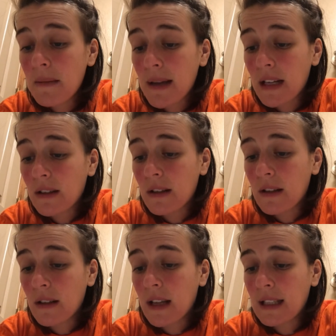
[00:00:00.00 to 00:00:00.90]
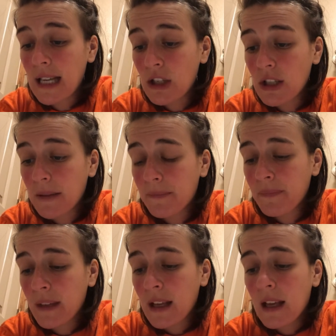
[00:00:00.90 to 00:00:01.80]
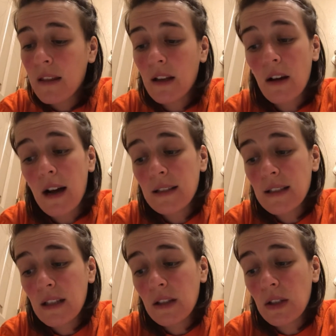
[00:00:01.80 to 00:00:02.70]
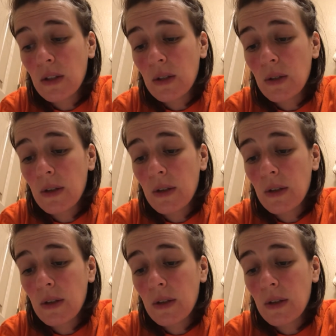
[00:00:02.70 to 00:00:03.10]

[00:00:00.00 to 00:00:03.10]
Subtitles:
medical attention. The causes include